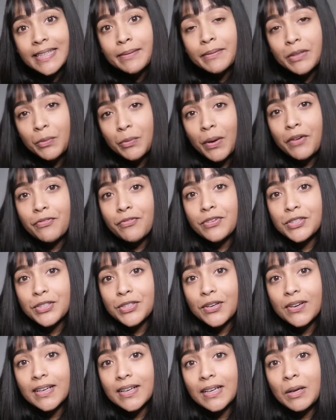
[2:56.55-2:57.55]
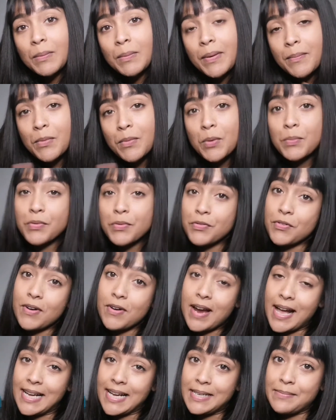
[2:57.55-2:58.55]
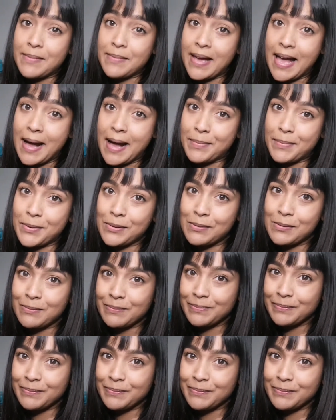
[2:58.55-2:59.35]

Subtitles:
I'm going to wait for it to cook a little bit more before I add in my apple.